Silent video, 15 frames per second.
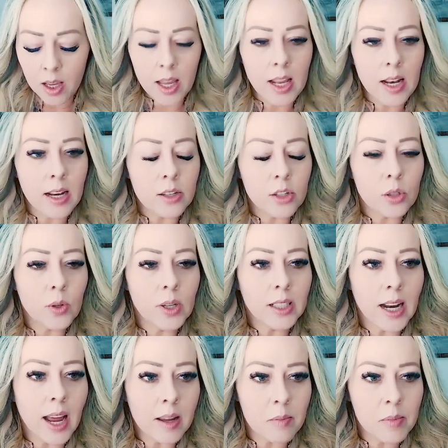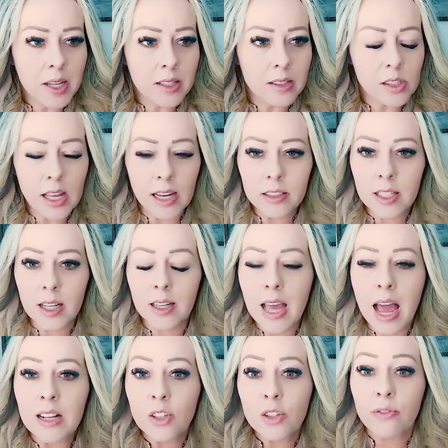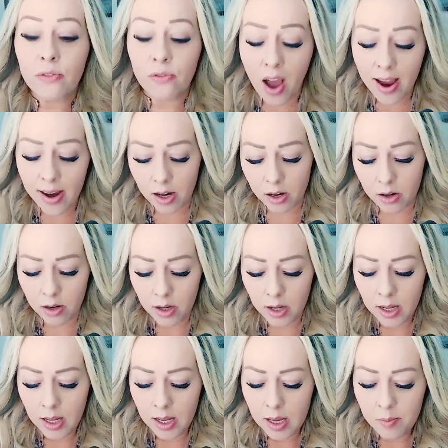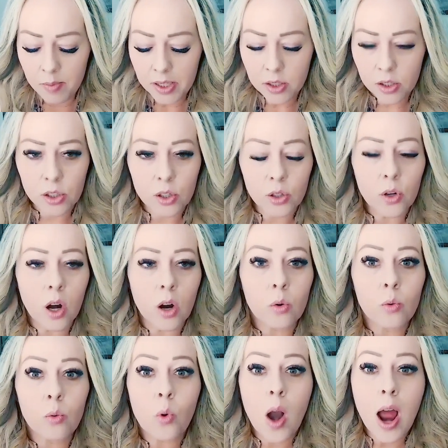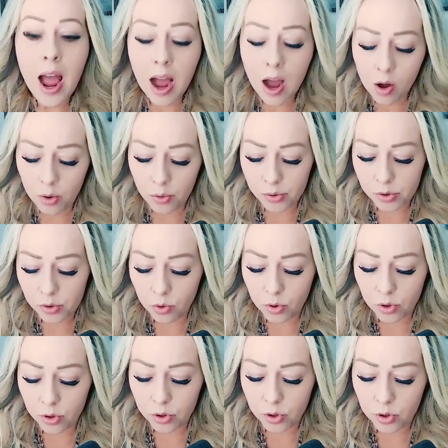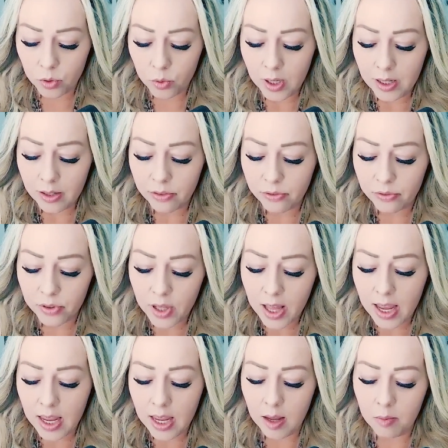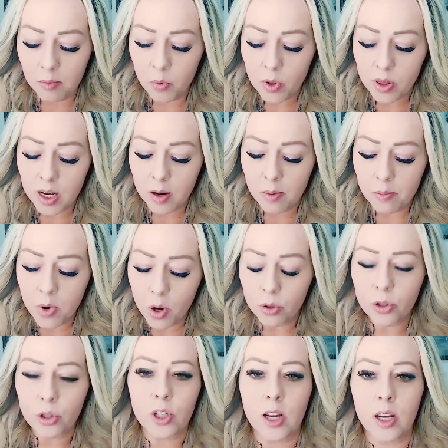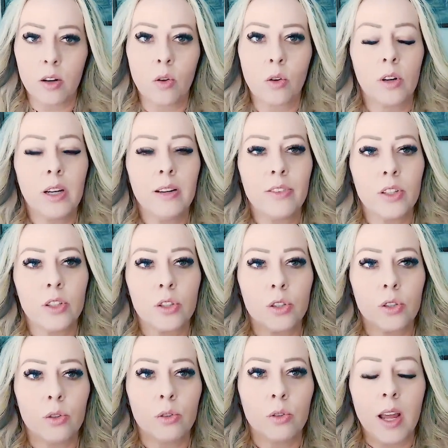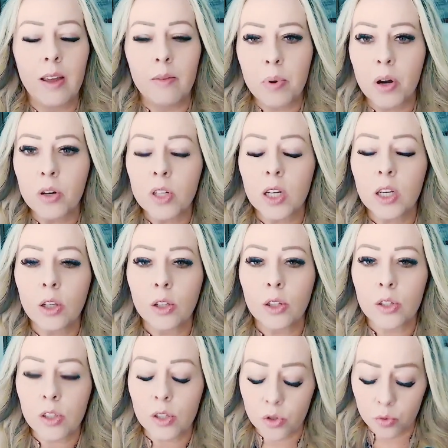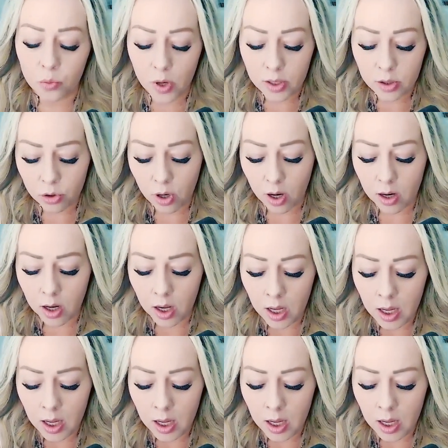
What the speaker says: And to ignite means like to catch fire. It means to arouse or to inflame with an emotion, or even to a particular situation.